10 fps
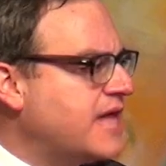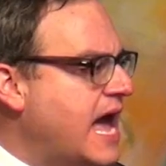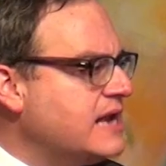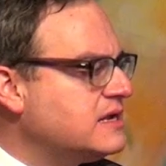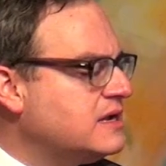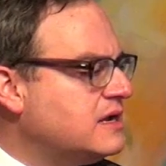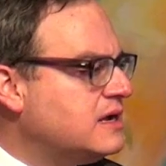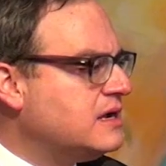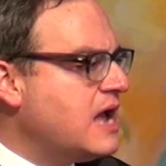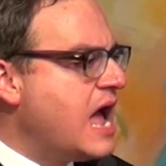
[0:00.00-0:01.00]
that.
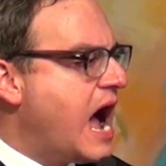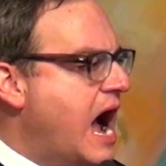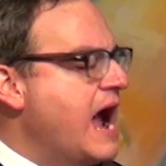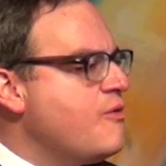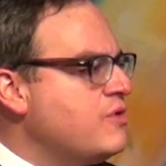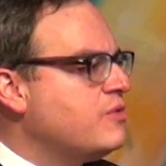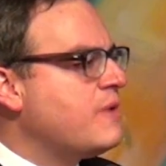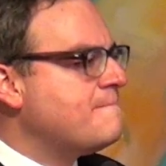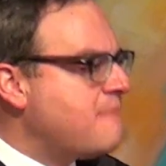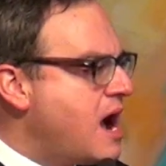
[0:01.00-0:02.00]
I will
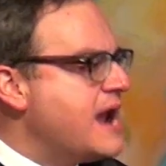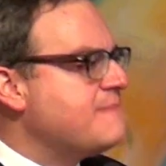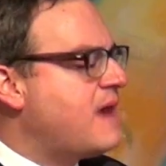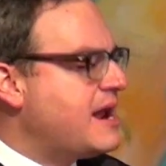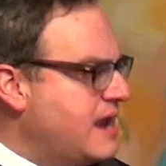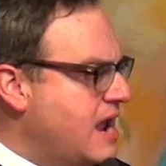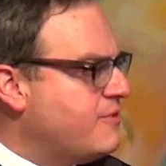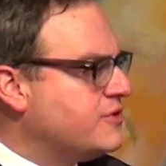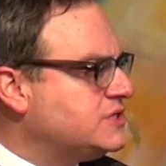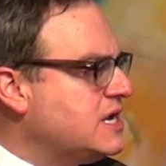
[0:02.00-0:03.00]
remind my
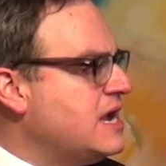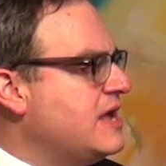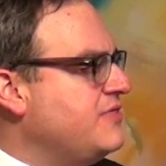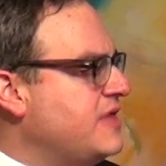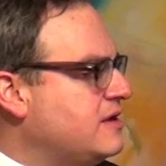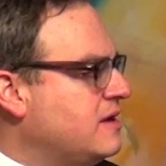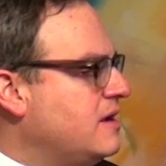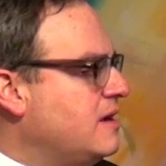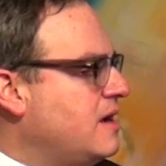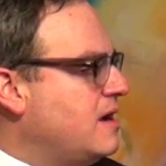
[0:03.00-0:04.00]
neighbors that
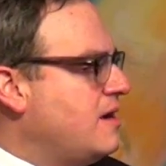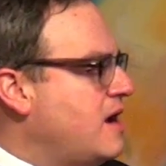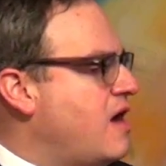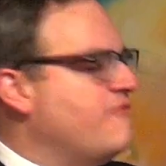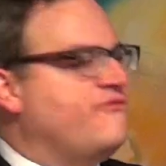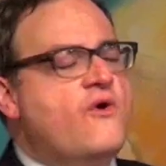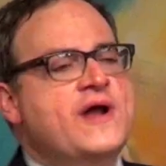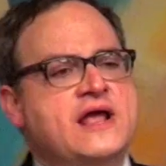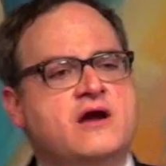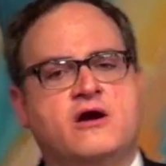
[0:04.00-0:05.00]

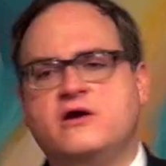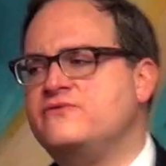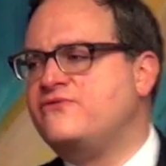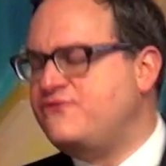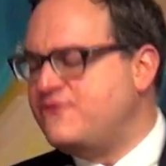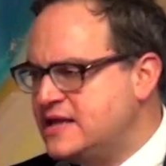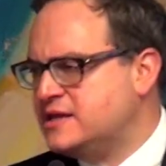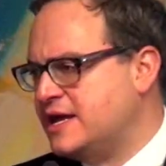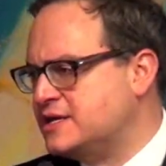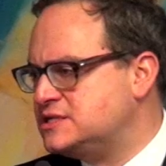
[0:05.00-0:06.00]
avoiding hurt
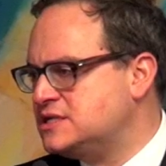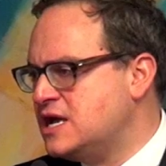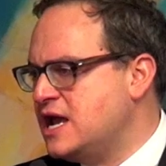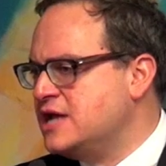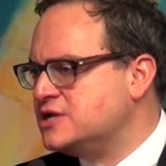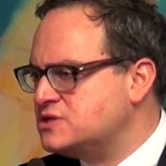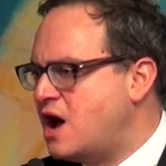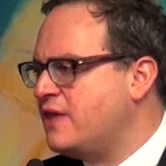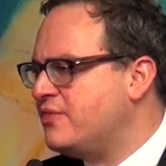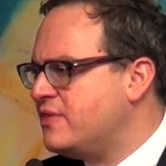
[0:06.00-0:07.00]
feelings is
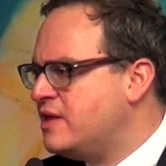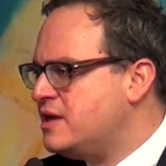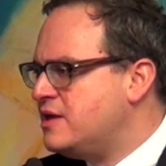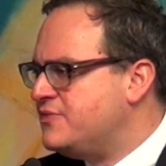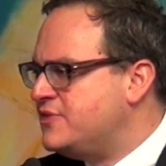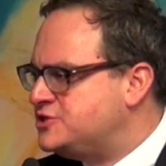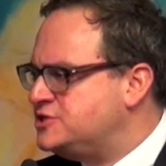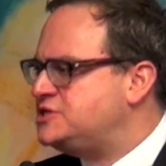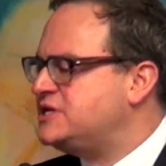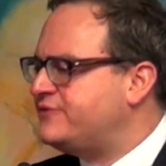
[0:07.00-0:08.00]
not the
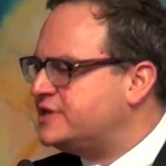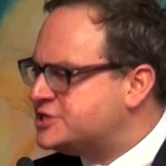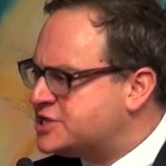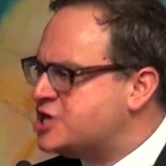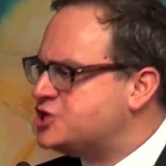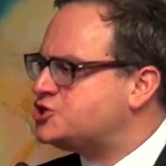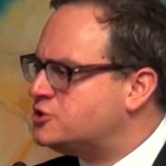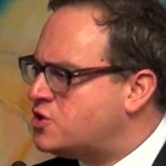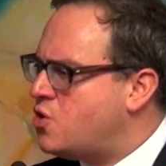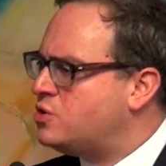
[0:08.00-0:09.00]

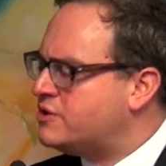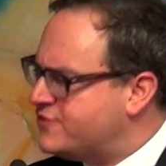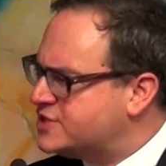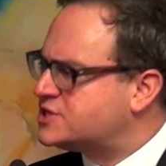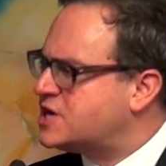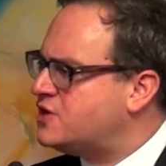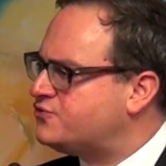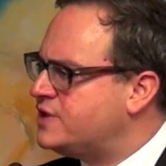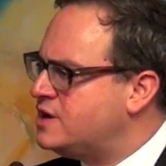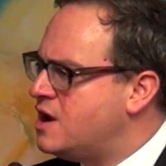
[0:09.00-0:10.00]
civilizational goal of this
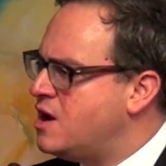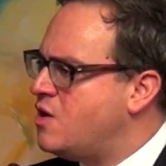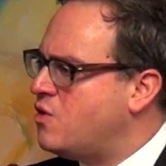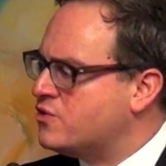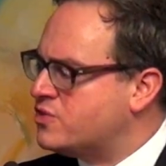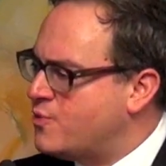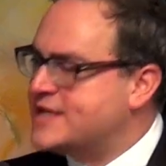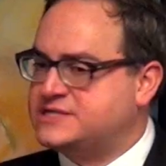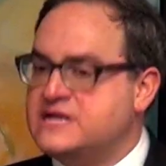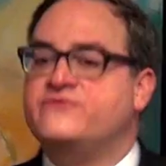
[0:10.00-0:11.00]
country or the
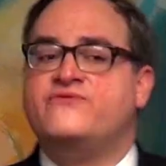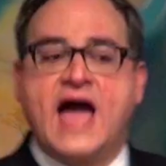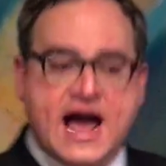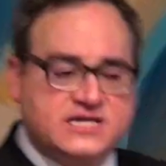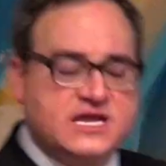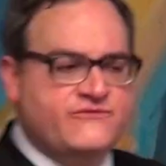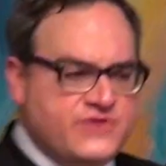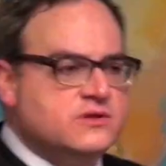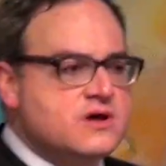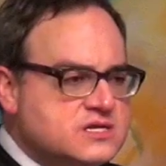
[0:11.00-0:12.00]
West. In fact, if
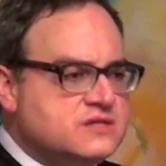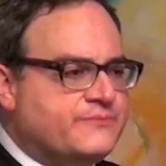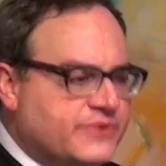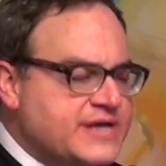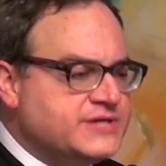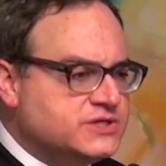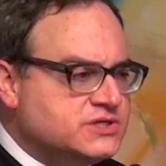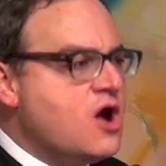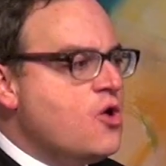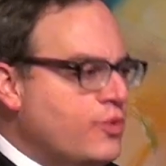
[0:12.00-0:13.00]
you look to the
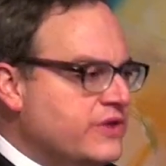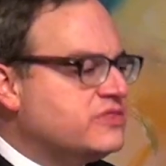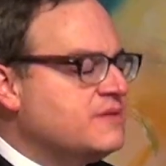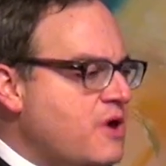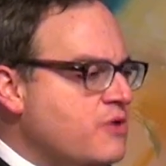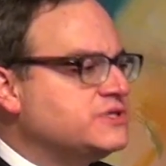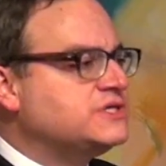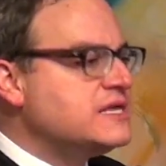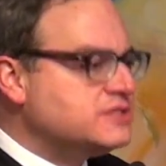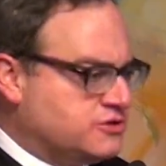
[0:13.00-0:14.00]
places with the most
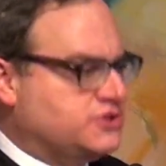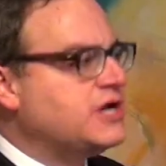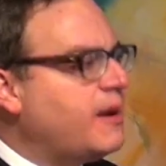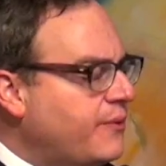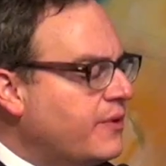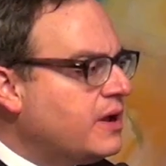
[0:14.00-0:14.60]
censorship,